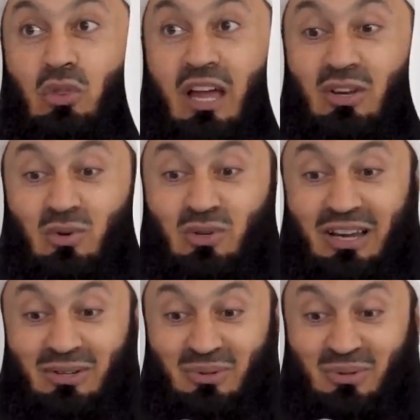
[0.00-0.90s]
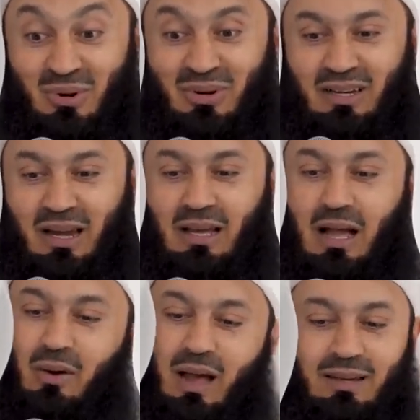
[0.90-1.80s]
that you can do good, like
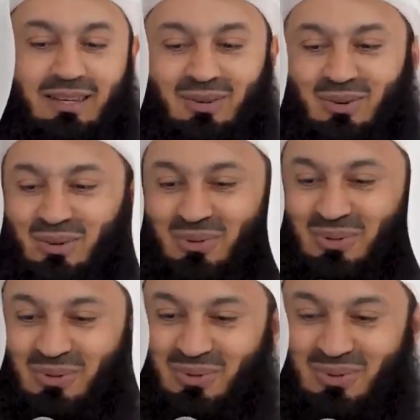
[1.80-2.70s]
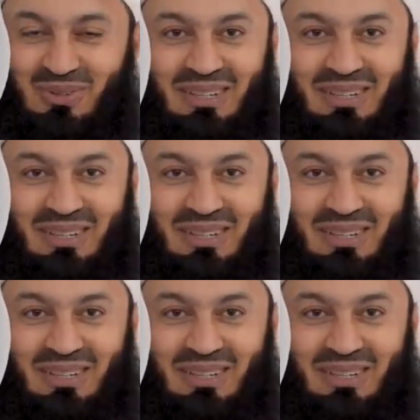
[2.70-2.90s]
how I did good to you.